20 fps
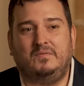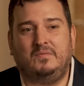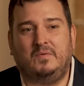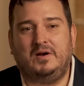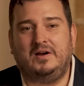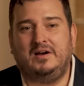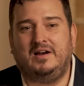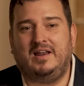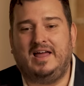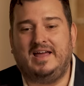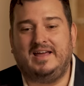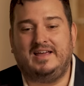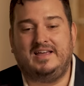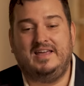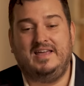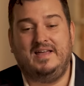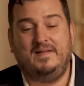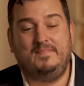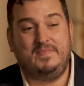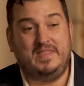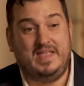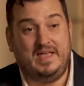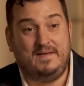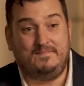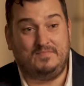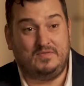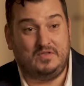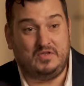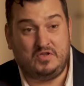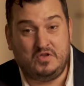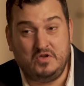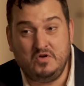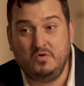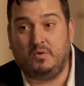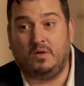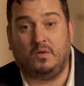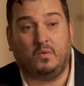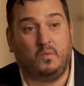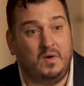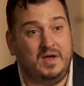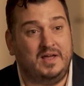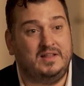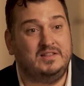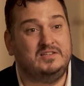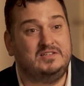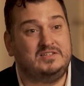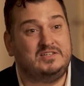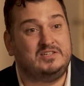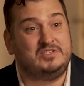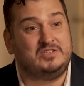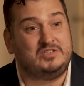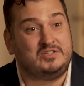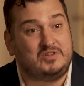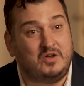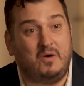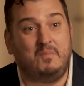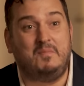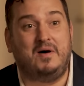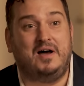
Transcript: where you're like, you will win so